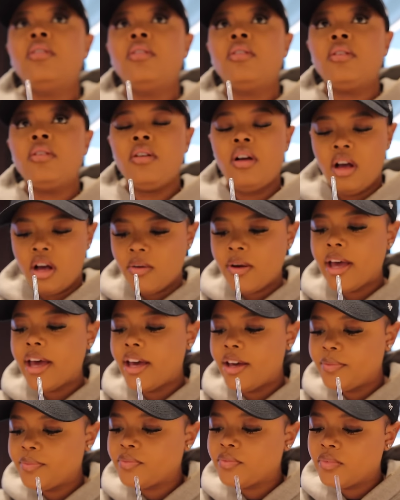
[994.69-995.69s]
garden. Okay.
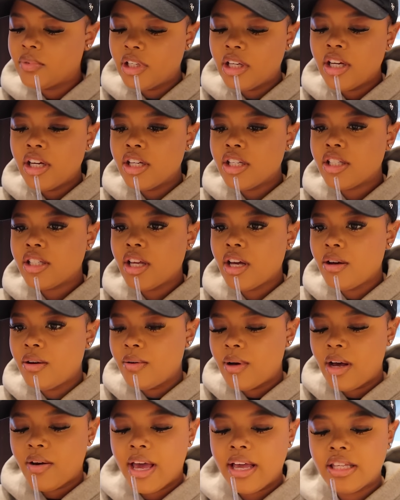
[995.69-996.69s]
So
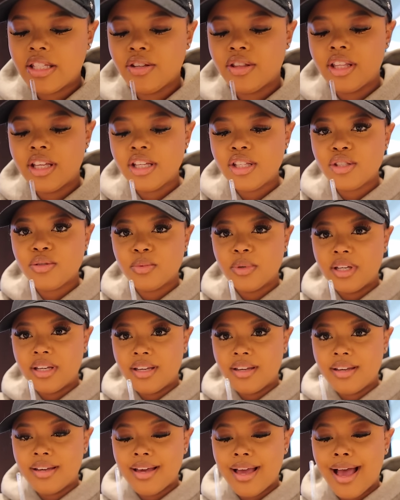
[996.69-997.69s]
okay. So this one
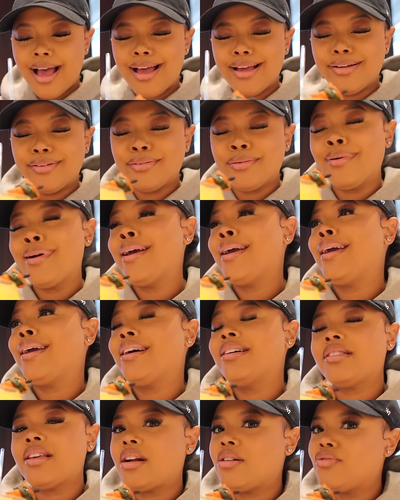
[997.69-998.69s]
I rate.
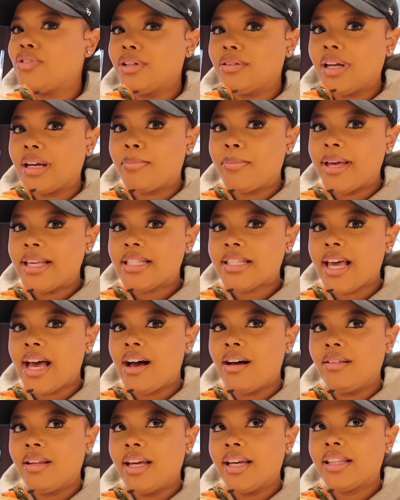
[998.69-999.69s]
I don't really like this
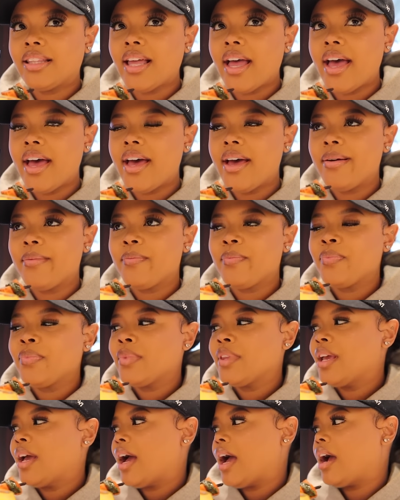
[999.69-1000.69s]
palette like that.
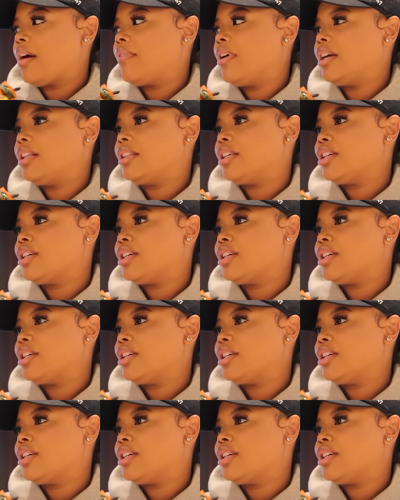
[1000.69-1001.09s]
I rate